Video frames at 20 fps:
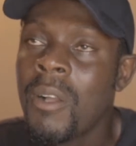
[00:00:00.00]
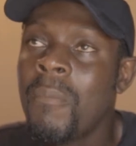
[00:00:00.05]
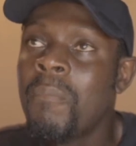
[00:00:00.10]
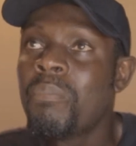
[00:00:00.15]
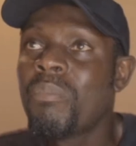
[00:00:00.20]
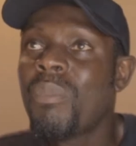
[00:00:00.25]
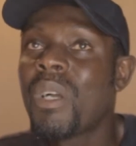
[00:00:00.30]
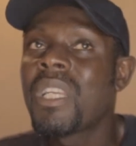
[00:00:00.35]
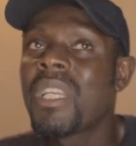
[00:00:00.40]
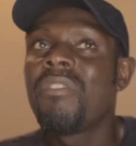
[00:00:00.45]

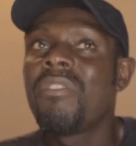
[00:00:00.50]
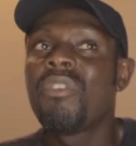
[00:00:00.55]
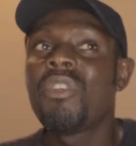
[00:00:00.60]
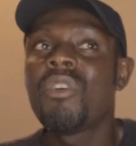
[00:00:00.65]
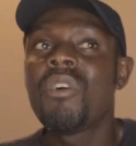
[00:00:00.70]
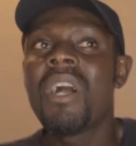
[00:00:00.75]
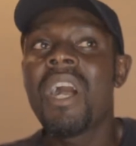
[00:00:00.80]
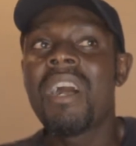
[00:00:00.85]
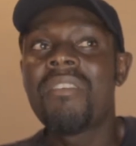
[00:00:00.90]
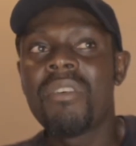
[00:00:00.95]
But if you
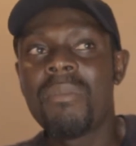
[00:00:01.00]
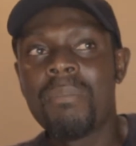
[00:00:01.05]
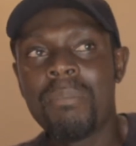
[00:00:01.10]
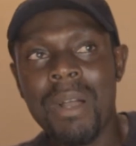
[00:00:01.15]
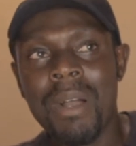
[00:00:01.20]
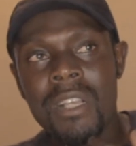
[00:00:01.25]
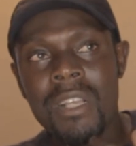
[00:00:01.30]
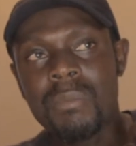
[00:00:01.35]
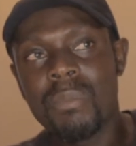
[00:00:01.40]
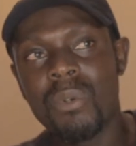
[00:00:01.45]
don't have a
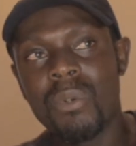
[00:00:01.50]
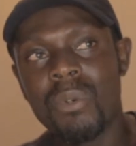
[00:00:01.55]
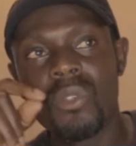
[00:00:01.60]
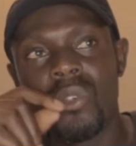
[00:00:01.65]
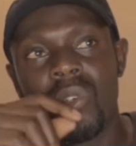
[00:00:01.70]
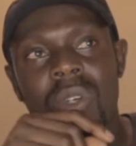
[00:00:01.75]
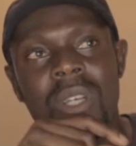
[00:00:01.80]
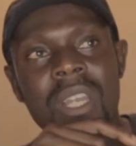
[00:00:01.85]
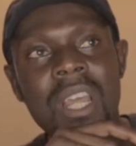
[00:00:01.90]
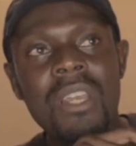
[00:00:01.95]
passport,
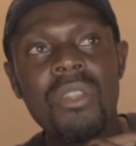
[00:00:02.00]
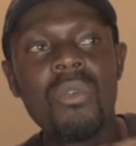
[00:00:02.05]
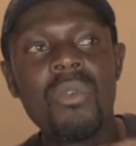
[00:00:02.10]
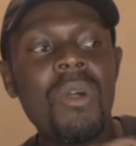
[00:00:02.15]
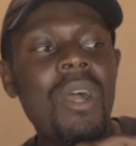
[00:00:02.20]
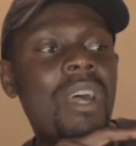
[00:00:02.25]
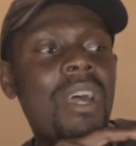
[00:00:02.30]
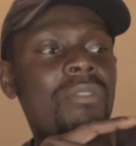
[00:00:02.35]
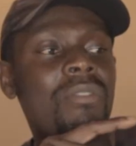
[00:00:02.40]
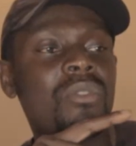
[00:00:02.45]
know that you
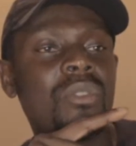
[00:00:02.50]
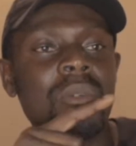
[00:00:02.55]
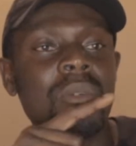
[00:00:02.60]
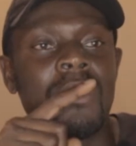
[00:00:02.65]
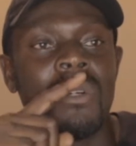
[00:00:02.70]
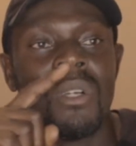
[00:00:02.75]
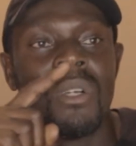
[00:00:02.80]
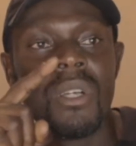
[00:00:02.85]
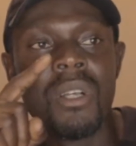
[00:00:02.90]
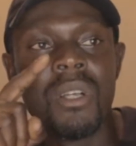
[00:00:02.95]
have to
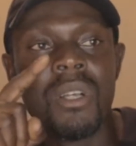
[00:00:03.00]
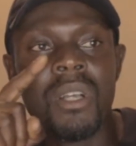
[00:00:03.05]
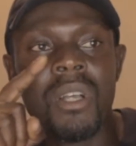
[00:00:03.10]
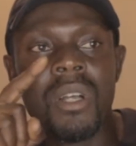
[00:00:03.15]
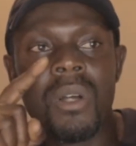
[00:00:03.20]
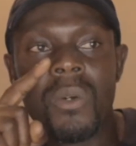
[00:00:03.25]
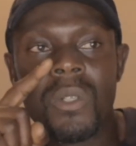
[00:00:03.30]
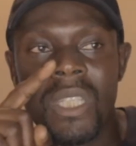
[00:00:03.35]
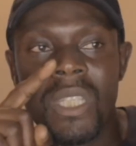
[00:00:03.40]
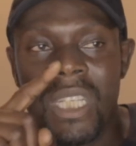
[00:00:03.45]

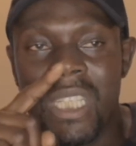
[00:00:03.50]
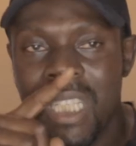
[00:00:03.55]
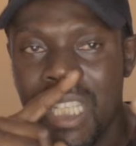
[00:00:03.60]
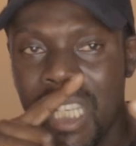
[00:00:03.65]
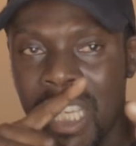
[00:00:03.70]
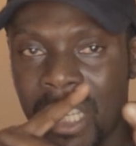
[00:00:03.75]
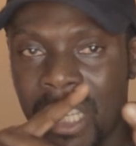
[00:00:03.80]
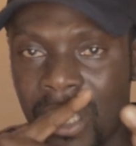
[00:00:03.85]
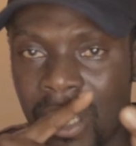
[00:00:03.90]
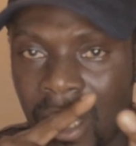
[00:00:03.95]

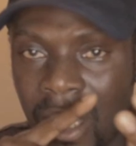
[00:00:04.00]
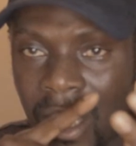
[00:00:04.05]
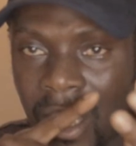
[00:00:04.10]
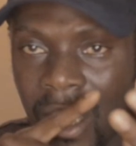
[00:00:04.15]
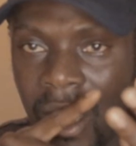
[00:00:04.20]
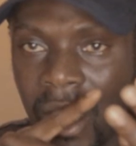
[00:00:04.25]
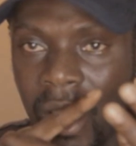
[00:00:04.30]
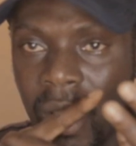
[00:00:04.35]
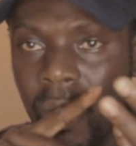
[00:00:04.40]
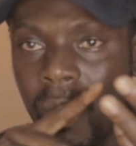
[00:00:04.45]
authenticate
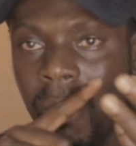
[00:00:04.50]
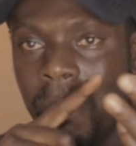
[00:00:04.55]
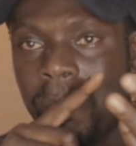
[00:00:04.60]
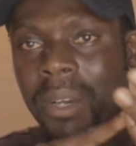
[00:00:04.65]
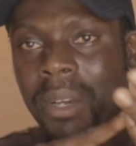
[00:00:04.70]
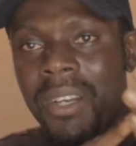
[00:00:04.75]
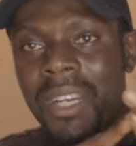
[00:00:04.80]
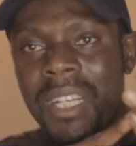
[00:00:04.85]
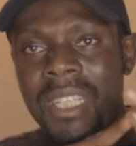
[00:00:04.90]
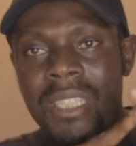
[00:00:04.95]
your
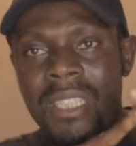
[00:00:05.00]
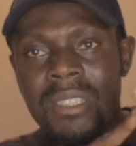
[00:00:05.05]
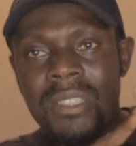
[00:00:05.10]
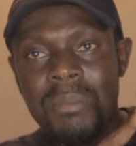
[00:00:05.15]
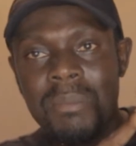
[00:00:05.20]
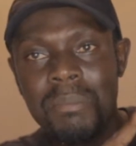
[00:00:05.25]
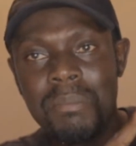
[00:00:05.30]
parents'